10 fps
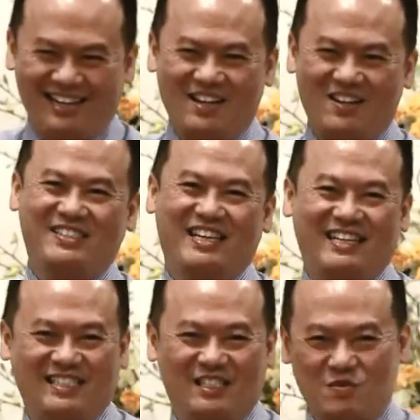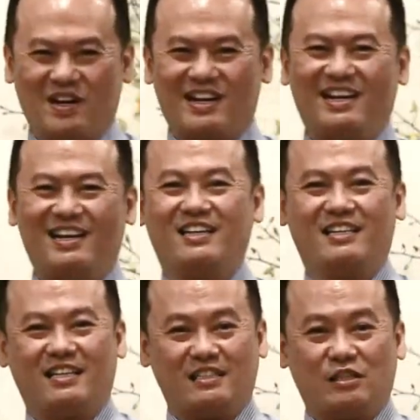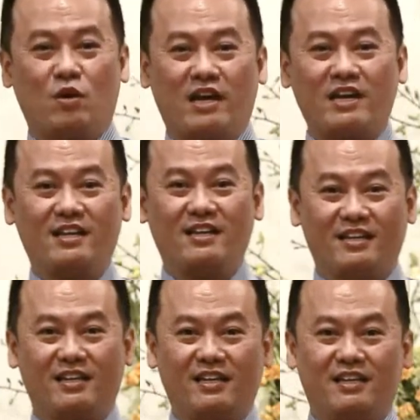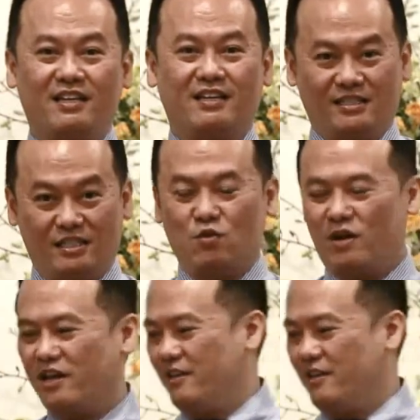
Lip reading: Looks like it doesn't work. Is it working? Still working?